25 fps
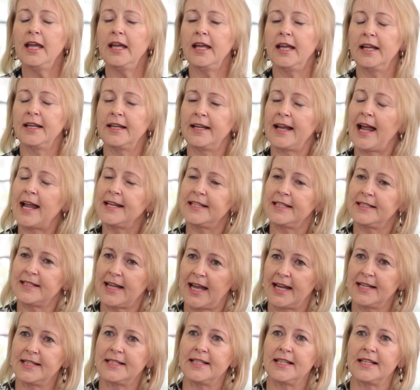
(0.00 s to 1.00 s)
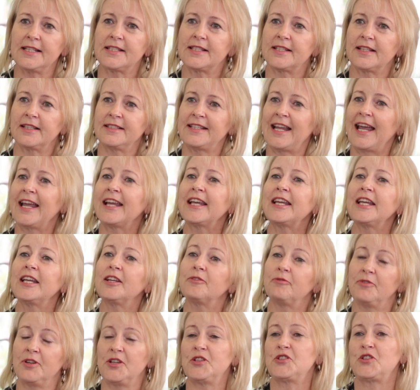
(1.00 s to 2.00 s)
in the 1990s,
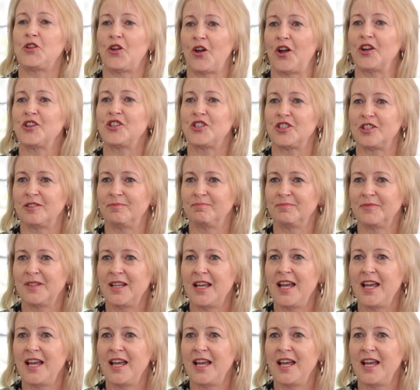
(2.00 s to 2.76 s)
dengue resurged.